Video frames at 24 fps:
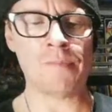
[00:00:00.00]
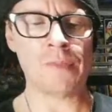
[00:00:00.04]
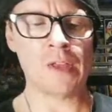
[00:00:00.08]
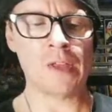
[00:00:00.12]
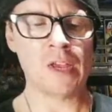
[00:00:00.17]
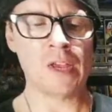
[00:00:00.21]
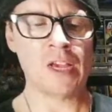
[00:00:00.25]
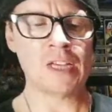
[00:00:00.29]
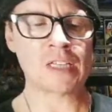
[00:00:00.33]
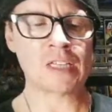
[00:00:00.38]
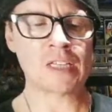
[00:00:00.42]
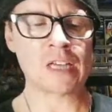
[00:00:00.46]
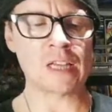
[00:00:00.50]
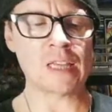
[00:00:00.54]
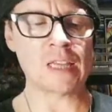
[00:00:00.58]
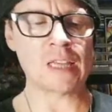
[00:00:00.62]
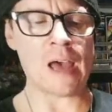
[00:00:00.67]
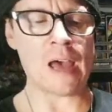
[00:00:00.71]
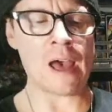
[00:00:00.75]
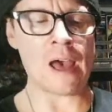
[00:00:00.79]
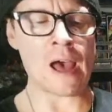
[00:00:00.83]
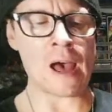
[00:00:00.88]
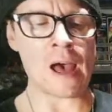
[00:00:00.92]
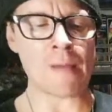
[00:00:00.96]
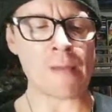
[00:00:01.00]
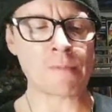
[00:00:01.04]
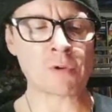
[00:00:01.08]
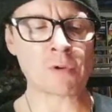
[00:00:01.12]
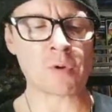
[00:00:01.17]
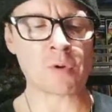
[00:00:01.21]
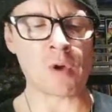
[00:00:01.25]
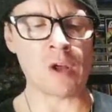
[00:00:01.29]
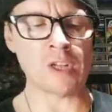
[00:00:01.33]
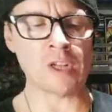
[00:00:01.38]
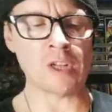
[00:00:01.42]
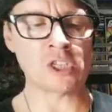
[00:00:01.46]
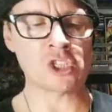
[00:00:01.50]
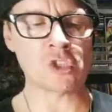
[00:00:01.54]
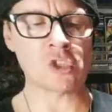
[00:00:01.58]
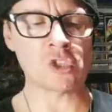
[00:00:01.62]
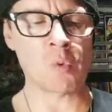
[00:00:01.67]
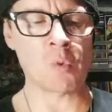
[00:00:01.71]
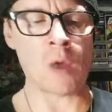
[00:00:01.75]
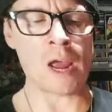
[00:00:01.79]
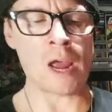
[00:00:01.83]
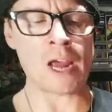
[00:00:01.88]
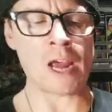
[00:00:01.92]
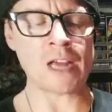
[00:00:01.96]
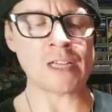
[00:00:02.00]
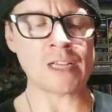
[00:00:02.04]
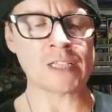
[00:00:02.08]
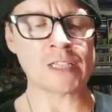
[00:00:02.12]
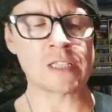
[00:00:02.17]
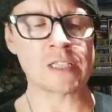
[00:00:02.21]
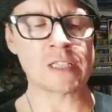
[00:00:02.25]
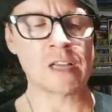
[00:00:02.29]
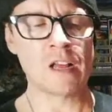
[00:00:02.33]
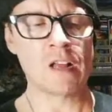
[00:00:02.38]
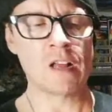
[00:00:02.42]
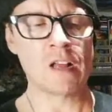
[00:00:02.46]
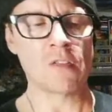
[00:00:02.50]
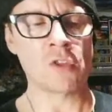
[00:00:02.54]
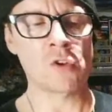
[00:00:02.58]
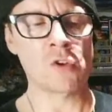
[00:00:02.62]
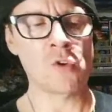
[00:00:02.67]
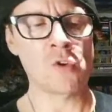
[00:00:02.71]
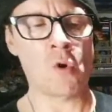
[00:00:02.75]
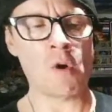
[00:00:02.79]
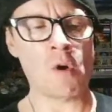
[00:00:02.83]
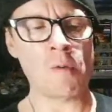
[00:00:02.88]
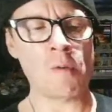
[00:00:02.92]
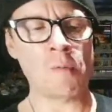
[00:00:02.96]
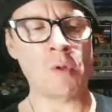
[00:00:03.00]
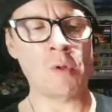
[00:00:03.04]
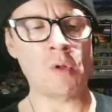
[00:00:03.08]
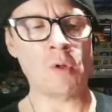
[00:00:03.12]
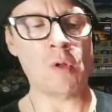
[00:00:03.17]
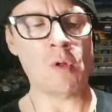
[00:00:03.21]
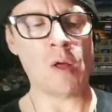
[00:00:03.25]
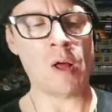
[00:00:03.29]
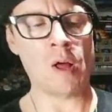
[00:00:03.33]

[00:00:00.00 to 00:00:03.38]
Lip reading: He's got the ab crunch, the waist, the normal